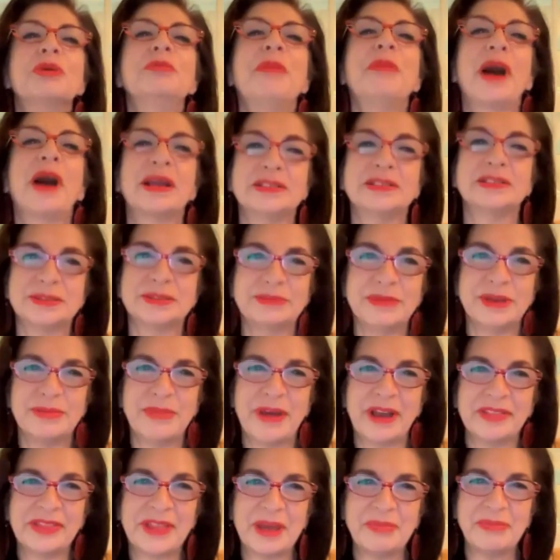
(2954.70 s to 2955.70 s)
reminding me
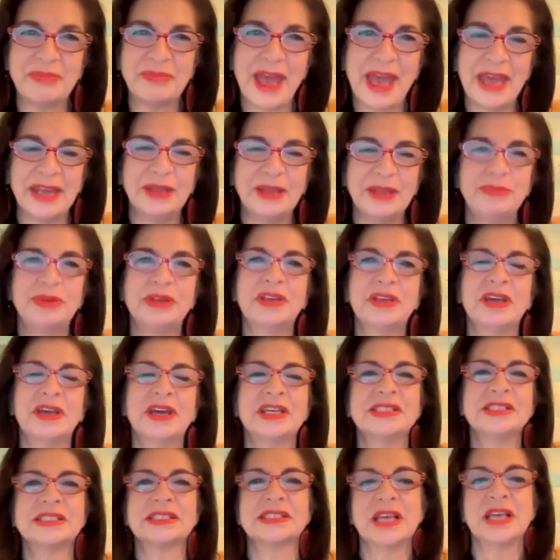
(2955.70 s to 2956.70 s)
about that, Patty. Yes.
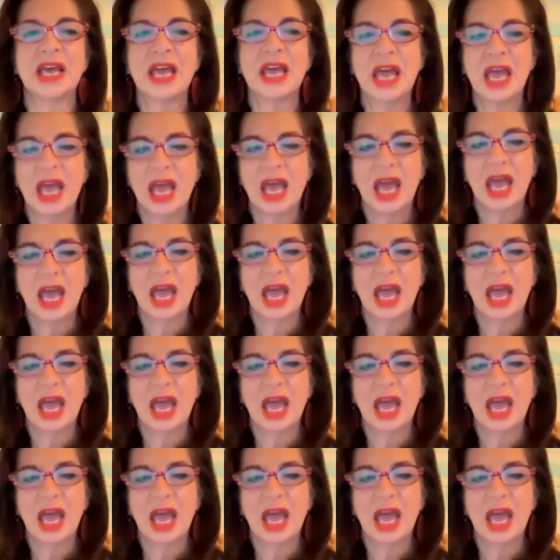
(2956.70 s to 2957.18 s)
yes.